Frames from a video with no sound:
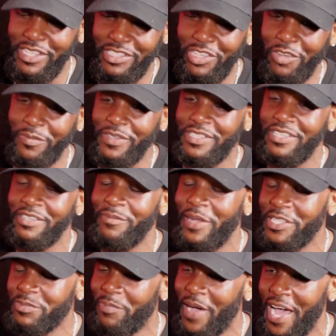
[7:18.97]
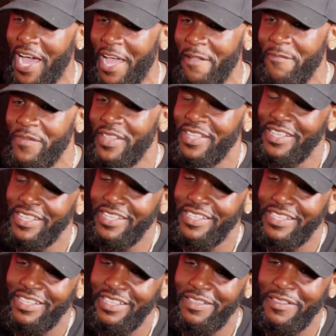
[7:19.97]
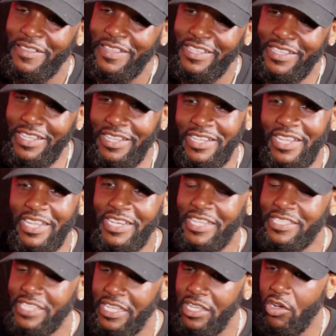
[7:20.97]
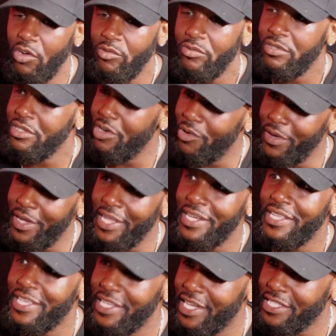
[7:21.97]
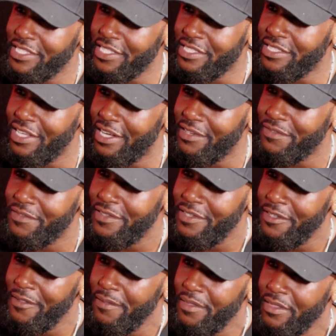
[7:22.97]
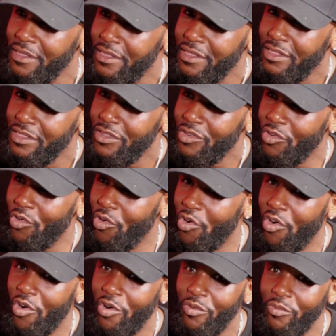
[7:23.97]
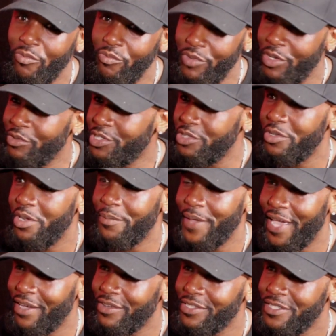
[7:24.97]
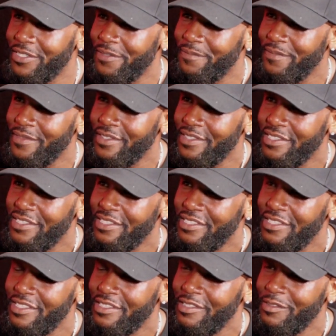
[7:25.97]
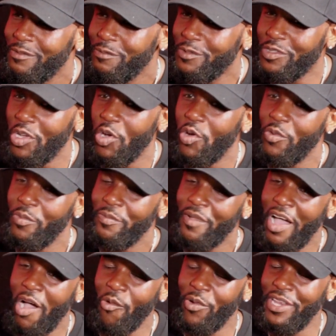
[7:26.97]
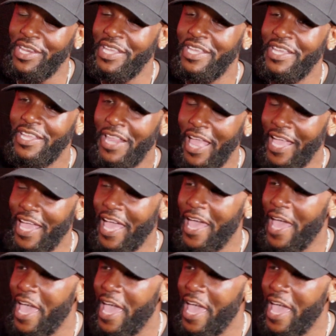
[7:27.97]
they took me to my spot. And they say, yo, go in and get us the stuff, or we gonna shoot up the house. So I went in and got.